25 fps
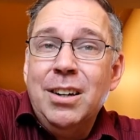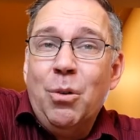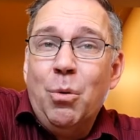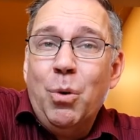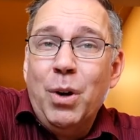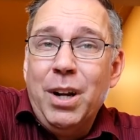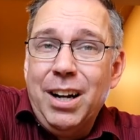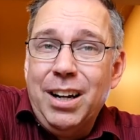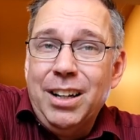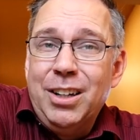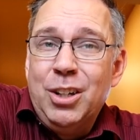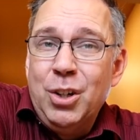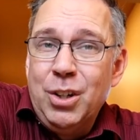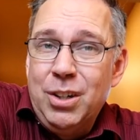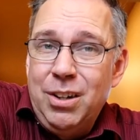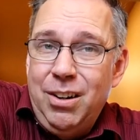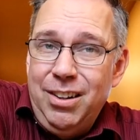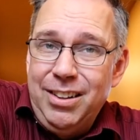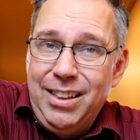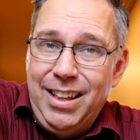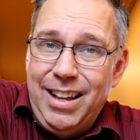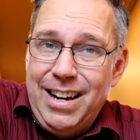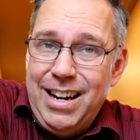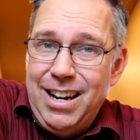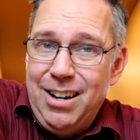We got to cook
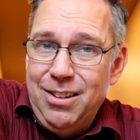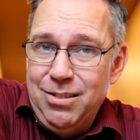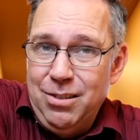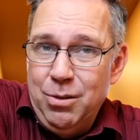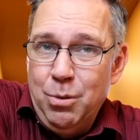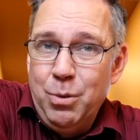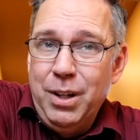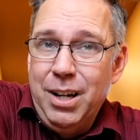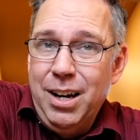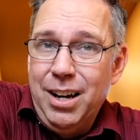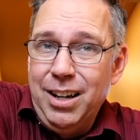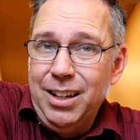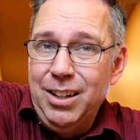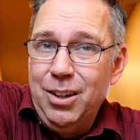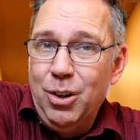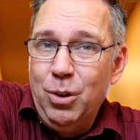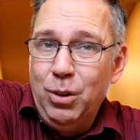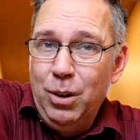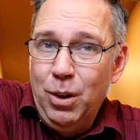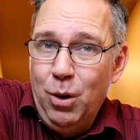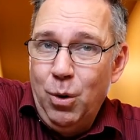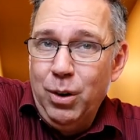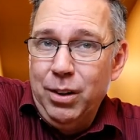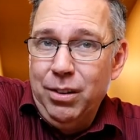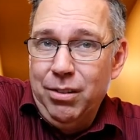all that out, so we got to go
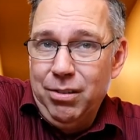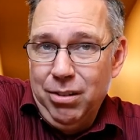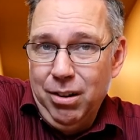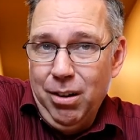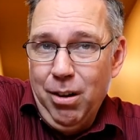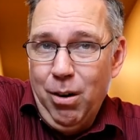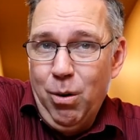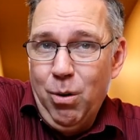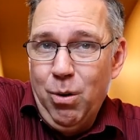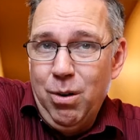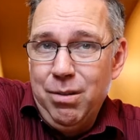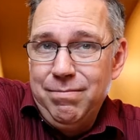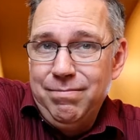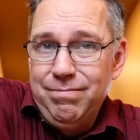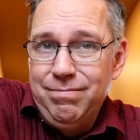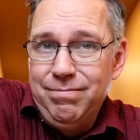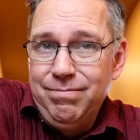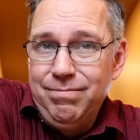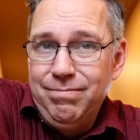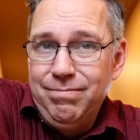low and slow.